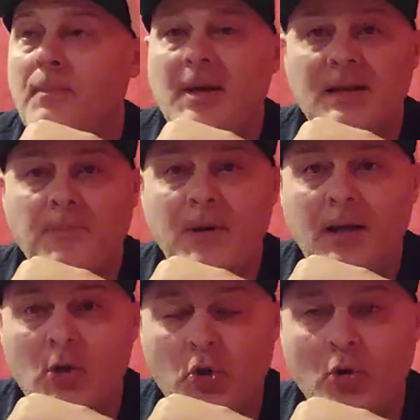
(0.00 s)
He's been
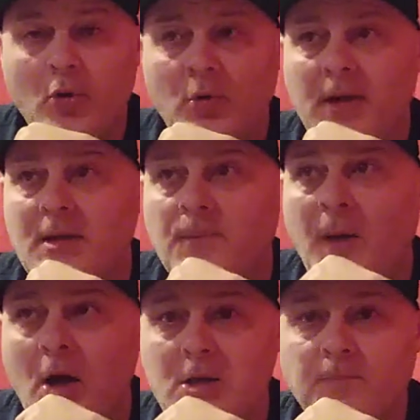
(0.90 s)
issued his
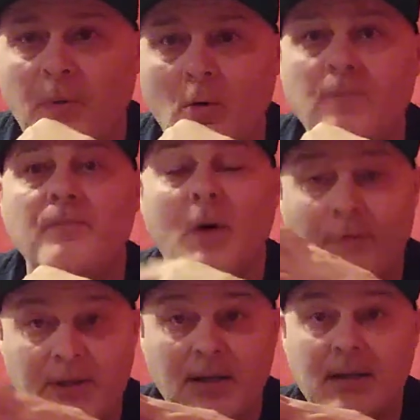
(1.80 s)
passport.
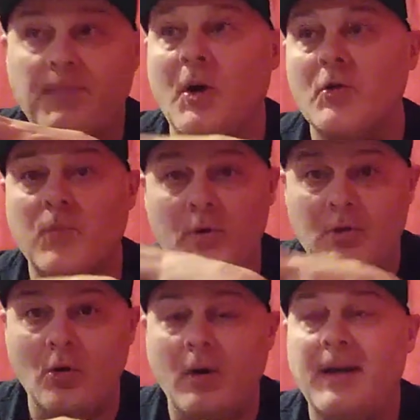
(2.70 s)
Obviously, his passport is
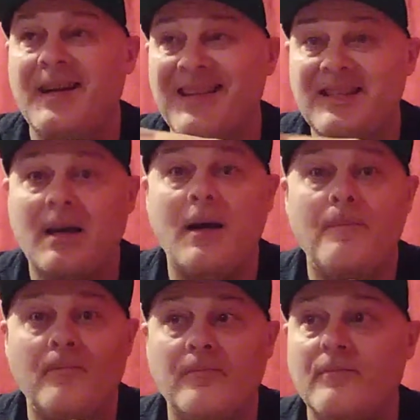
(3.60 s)
not in his how
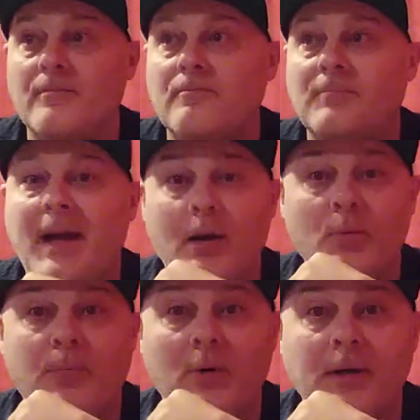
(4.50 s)
can
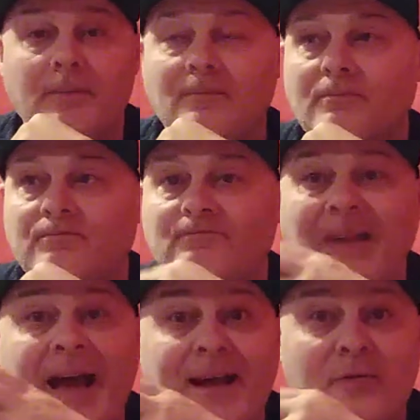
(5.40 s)
we put it,
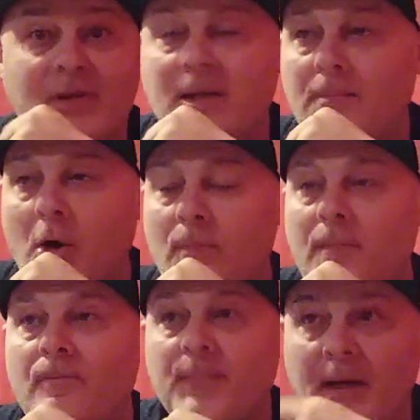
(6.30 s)
hands at the
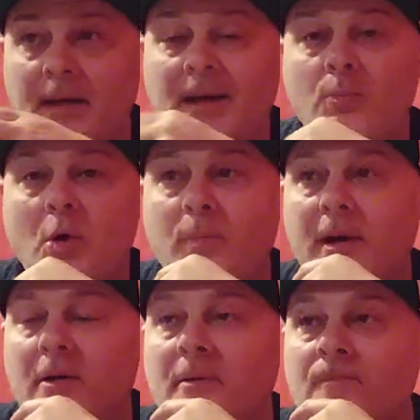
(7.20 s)
moment, but he will
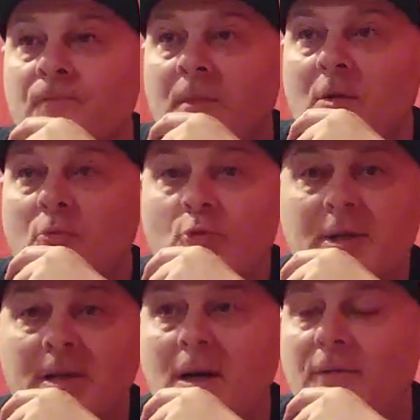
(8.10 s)
be
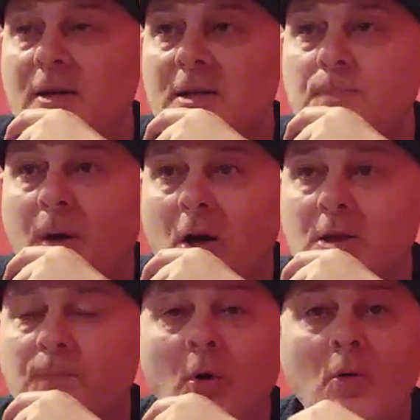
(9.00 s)
receiving his
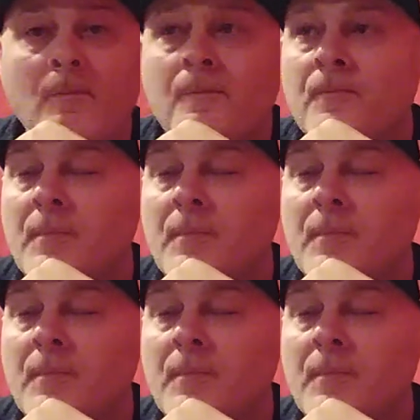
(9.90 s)
passport,